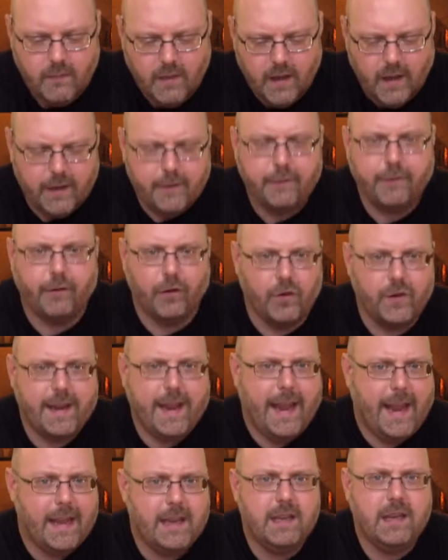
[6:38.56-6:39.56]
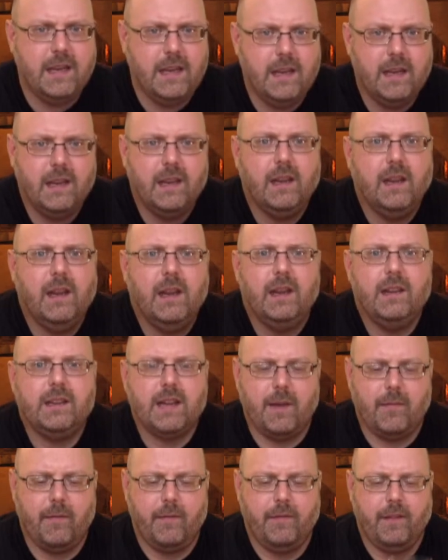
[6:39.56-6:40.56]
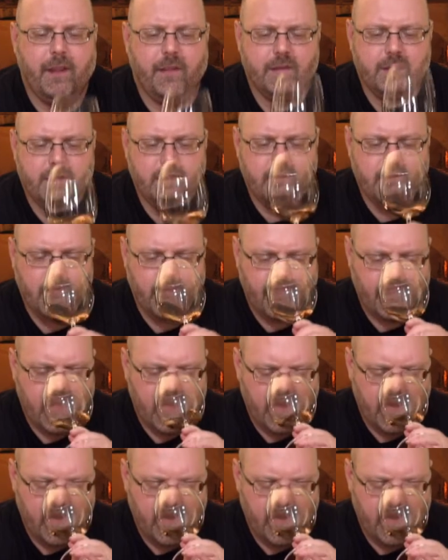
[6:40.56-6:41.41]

Like fruit candy type of flavor to it.